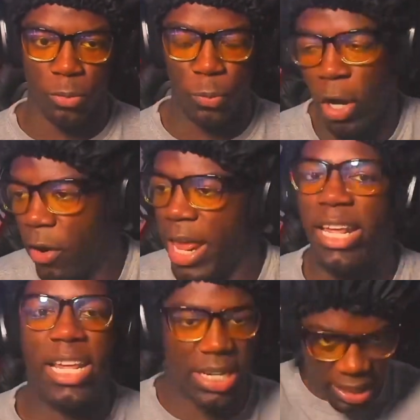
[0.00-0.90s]
with all
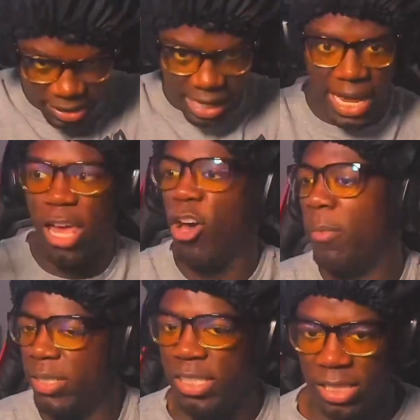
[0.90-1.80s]
their guns and their
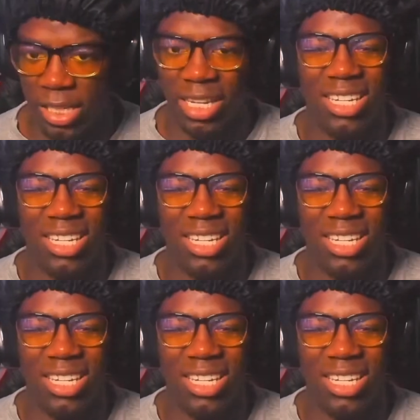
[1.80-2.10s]
helmets and shit,